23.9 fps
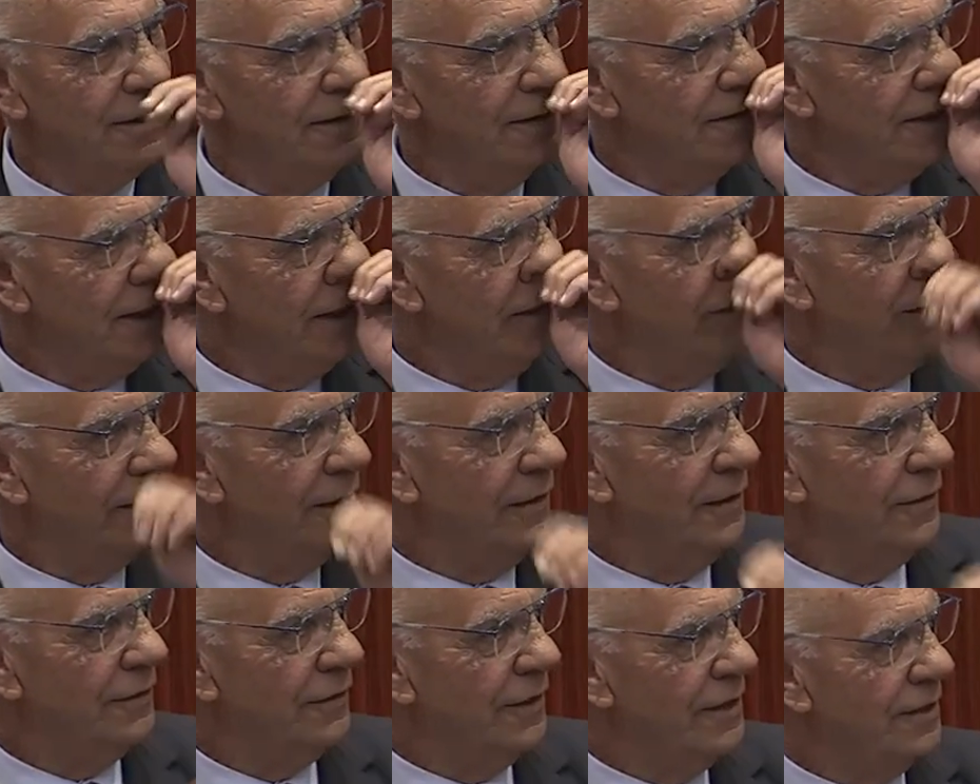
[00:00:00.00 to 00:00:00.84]
and I was giving an
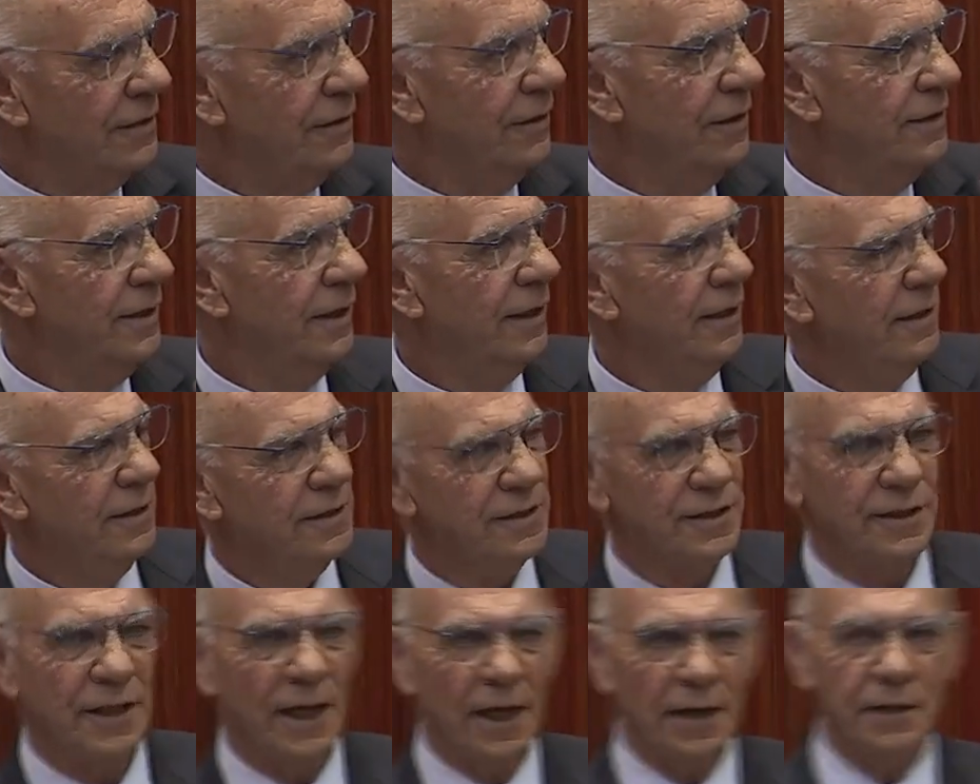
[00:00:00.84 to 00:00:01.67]
address, and I said at
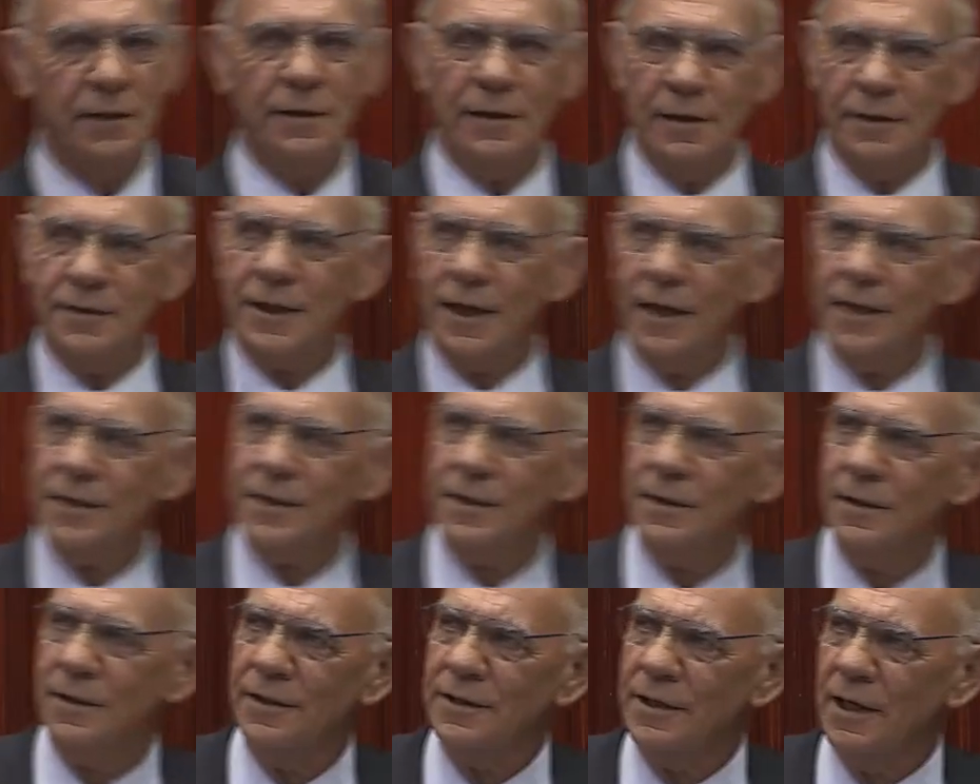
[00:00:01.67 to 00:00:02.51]
the
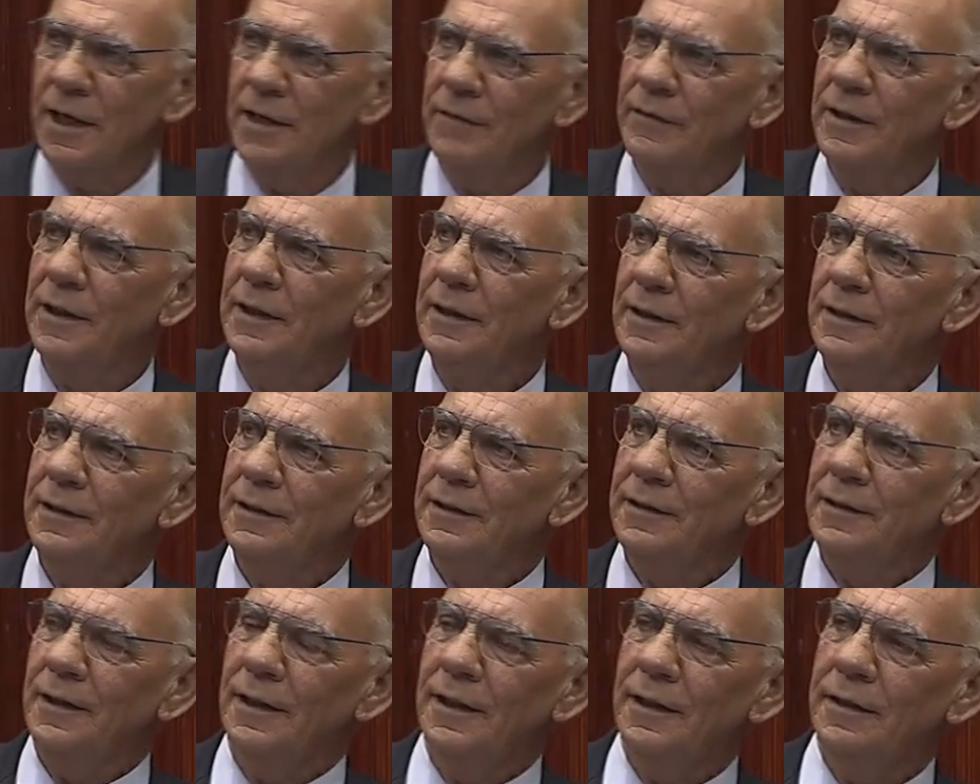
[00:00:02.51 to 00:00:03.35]
discussion this over
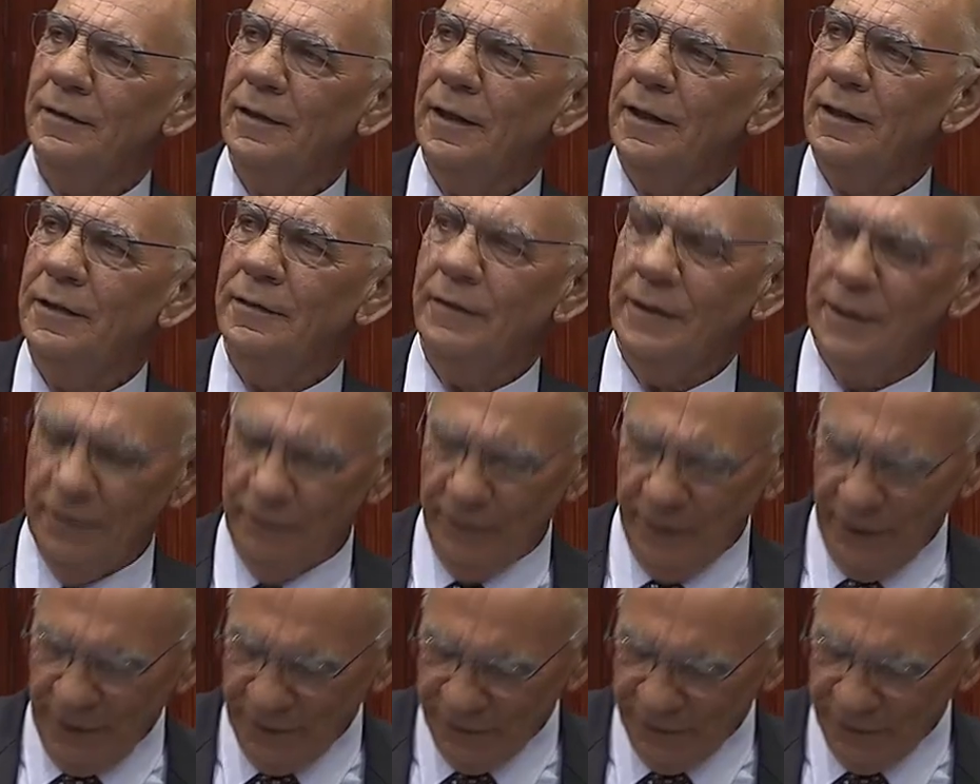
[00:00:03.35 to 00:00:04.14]
our